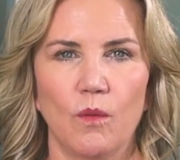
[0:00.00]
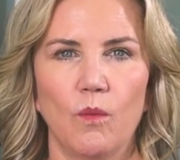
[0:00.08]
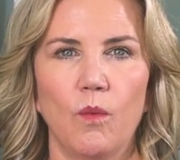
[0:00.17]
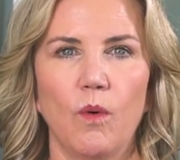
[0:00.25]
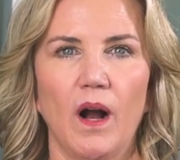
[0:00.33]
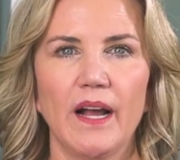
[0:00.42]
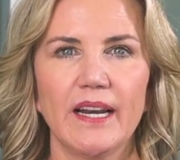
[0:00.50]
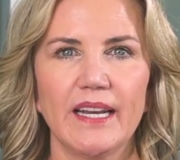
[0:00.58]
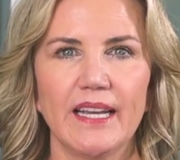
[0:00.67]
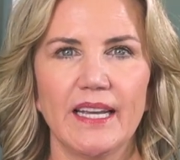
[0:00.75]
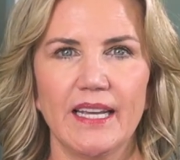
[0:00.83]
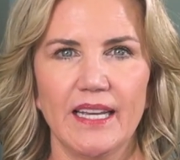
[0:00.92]
What
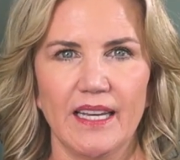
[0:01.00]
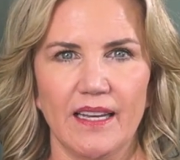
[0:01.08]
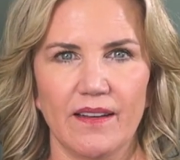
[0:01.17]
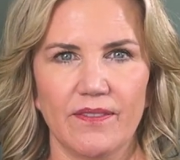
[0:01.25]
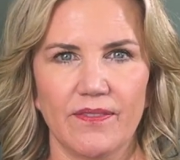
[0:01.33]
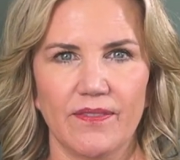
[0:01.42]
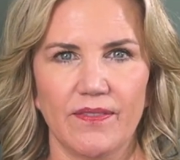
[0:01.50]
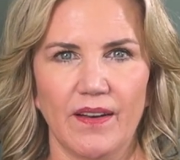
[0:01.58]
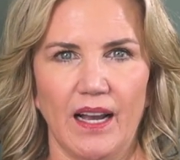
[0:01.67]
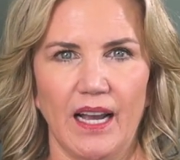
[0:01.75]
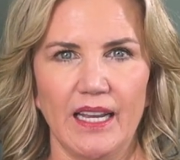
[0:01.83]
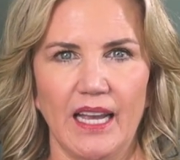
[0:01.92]
if
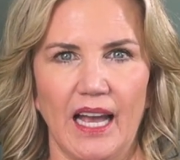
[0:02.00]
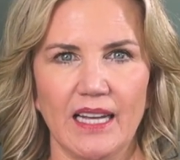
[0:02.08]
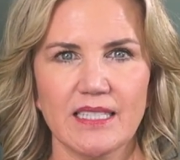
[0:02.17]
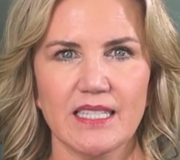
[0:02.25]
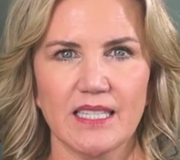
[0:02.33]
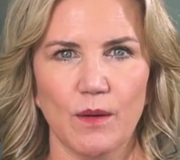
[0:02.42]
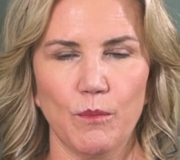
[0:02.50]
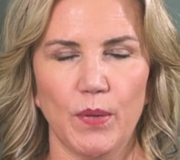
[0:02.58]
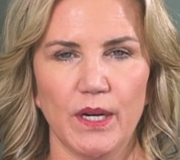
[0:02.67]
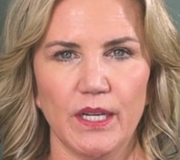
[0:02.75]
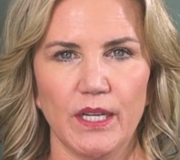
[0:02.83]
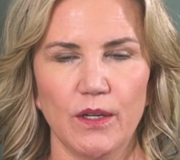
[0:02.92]
I had
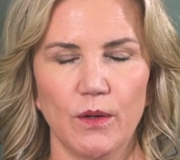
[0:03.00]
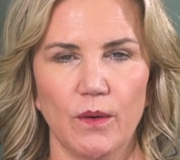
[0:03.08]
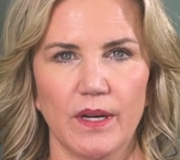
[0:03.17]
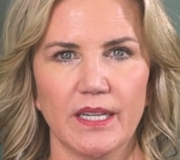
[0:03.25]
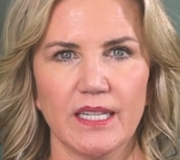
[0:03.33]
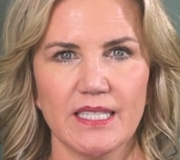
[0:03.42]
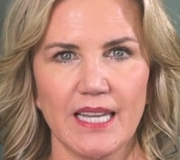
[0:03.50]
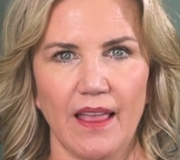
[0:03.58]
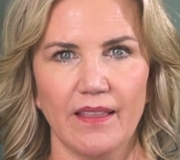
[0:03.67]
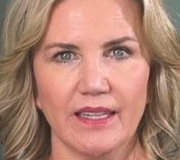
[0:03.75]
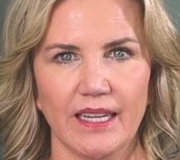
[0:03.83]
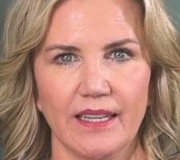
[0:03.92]
somebody who I could
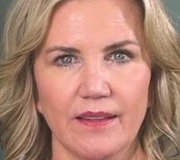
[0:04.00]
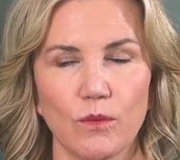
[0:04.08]
delegate,